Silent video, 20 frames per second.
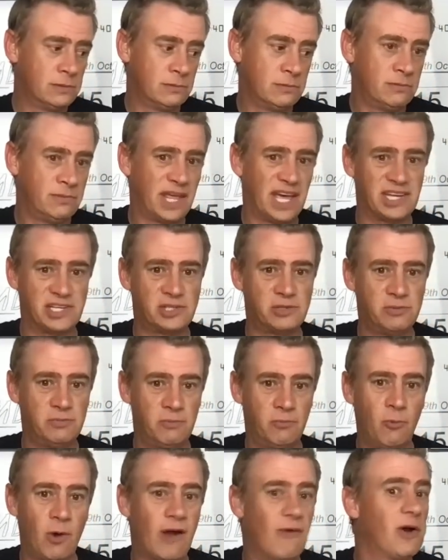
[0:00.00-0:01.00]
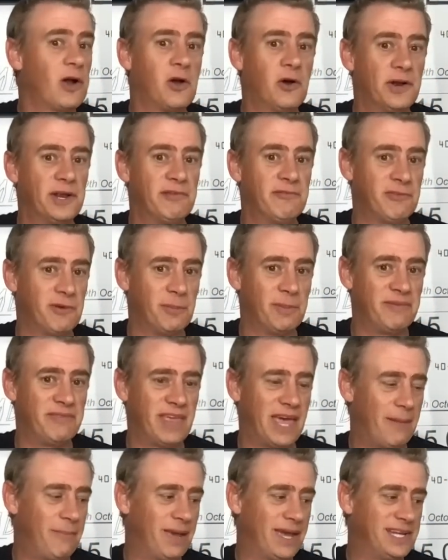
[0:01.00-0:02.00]
That's where I got it from, if
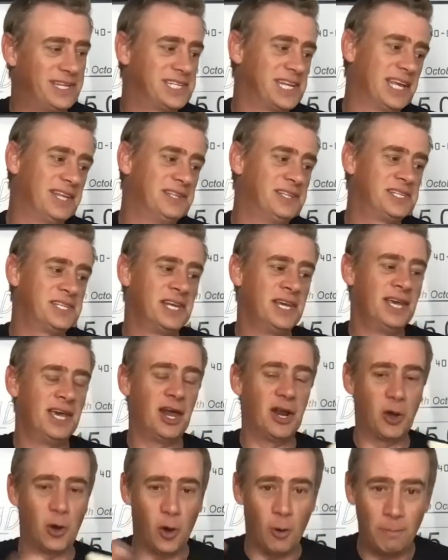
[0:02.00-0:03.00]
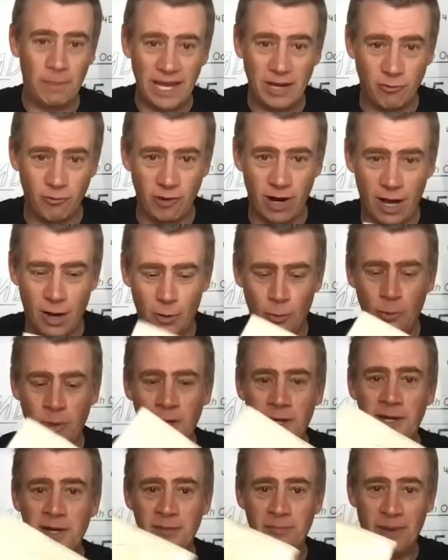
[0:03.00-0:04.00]
that makes sense. And I've got a big roll,
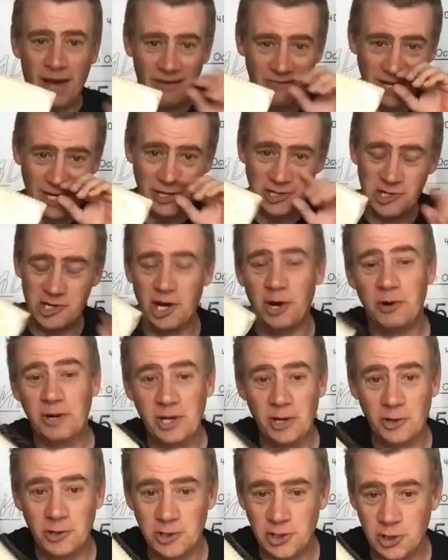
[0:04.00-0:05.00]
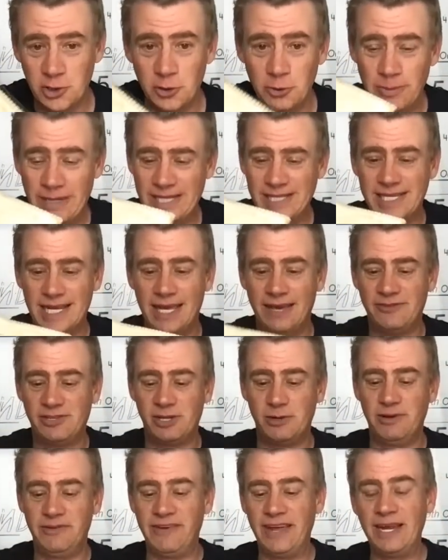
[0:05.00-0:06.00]
but I've literally only got 2 bits left.
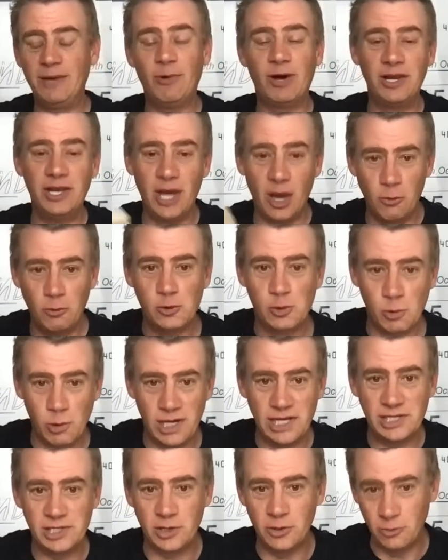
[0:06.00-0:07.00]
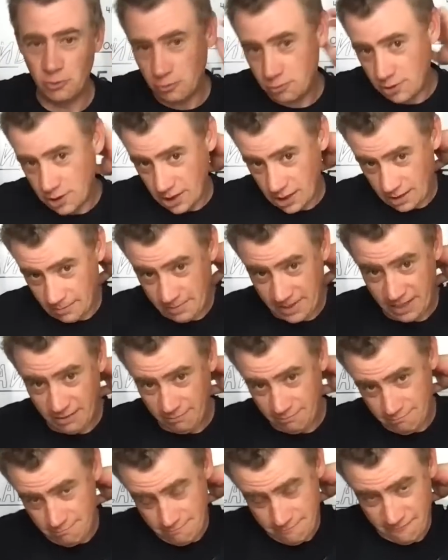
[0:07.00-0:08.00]
So if anyone knows what it's called, I'd be
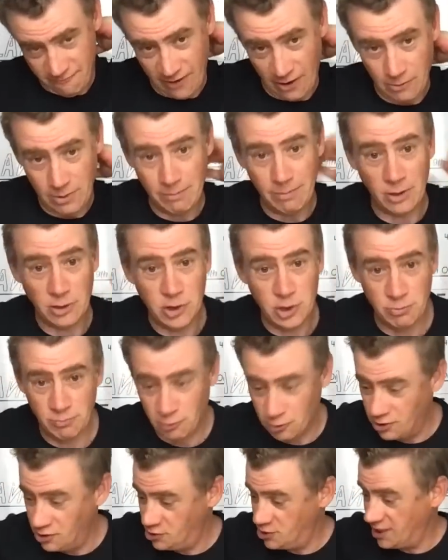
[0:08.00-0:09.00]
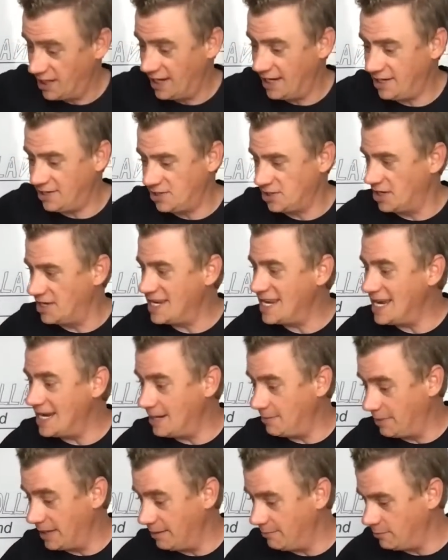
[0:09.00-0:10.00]
very much appreciated, because I need
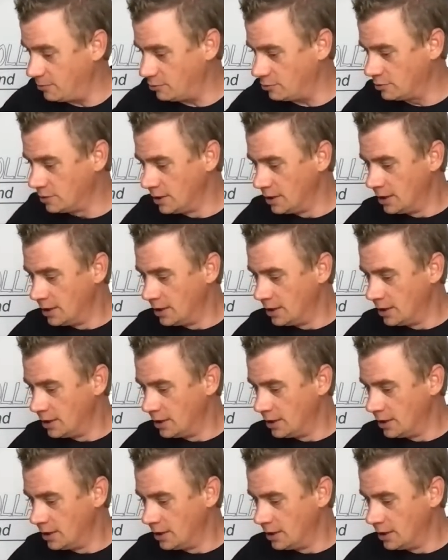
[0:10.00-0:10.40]
a bit more.